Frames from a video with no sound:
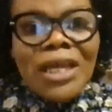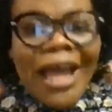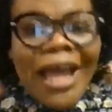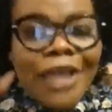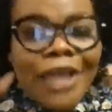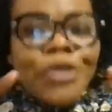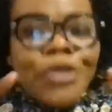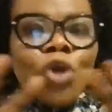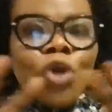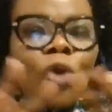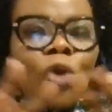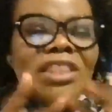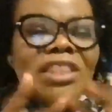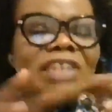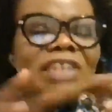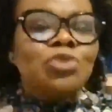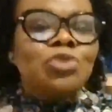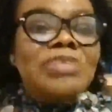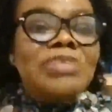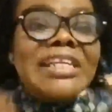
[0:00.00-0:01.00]
I know
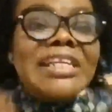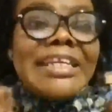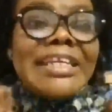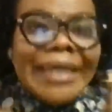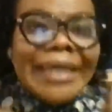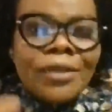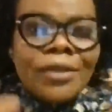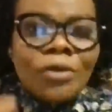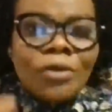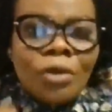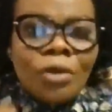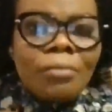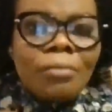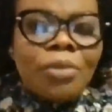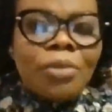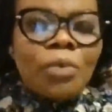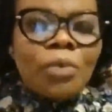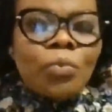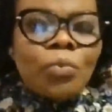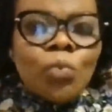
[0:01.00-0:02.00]
that you really cannot,
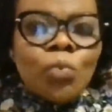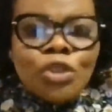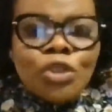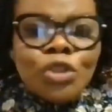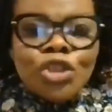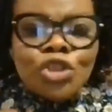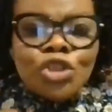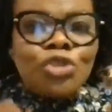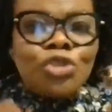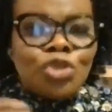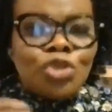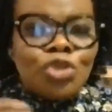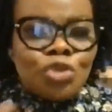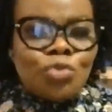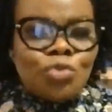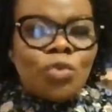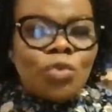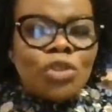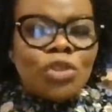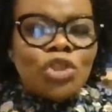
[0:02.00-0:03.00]
but what do you
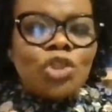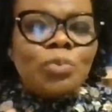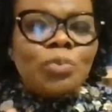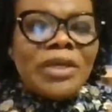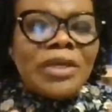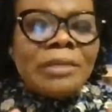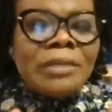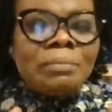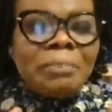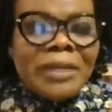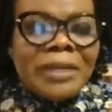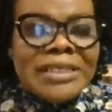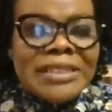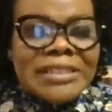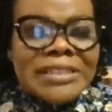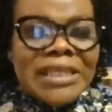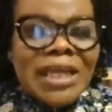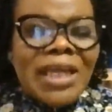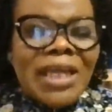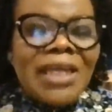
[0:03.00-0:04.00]
do? What do you put in
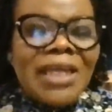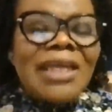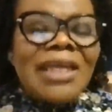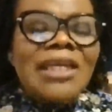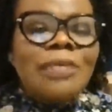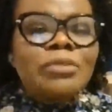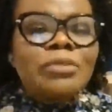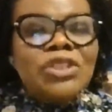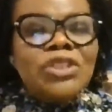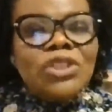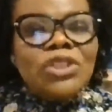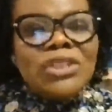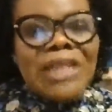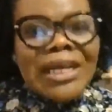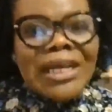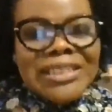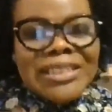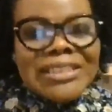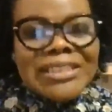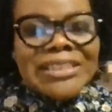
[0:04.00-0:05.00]
place that enables you to
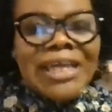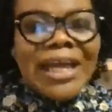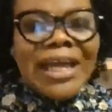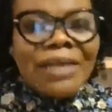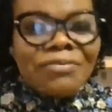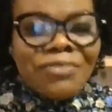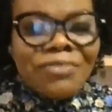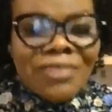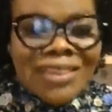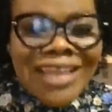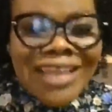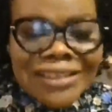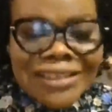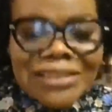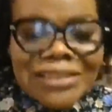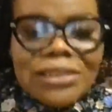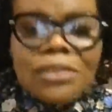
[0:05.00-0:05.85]
at least have that,